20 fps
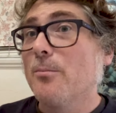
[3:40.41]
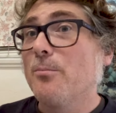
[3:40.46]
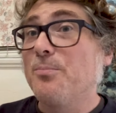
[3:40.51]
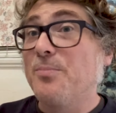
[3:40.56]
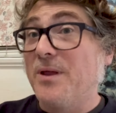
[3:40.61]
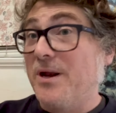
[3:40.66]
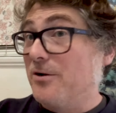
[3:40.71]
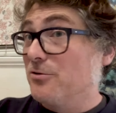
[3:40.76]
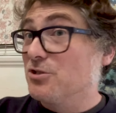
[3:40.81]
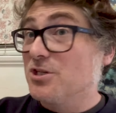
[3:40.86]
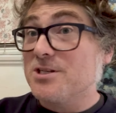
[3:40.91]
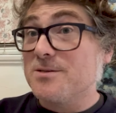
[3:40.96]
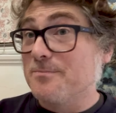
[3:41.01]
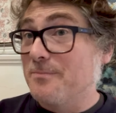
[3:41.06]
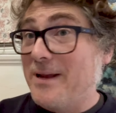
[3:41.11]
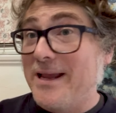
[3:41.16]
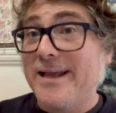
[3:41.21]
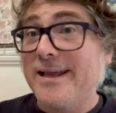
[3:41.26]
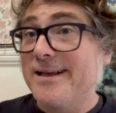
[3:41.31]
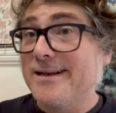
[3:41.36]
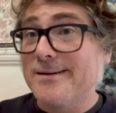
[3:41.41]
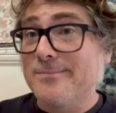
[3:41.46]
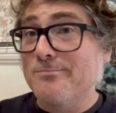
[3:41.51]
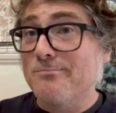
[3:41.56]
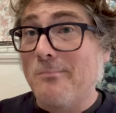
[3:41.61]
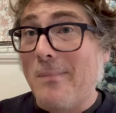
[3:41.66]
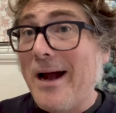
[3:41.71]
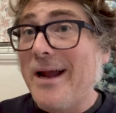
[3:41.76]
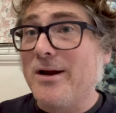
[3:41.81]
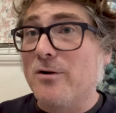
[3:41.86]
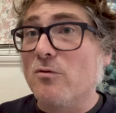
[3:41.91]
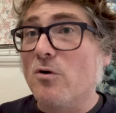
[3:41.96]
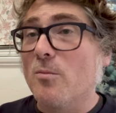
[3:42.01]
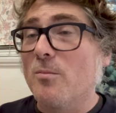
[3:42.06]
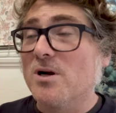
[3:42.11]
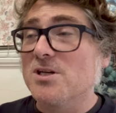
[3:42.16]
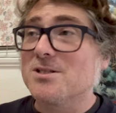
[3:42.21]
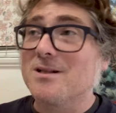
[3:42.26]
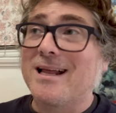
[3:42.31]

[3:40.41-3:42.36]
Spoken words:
They're just making micro budget.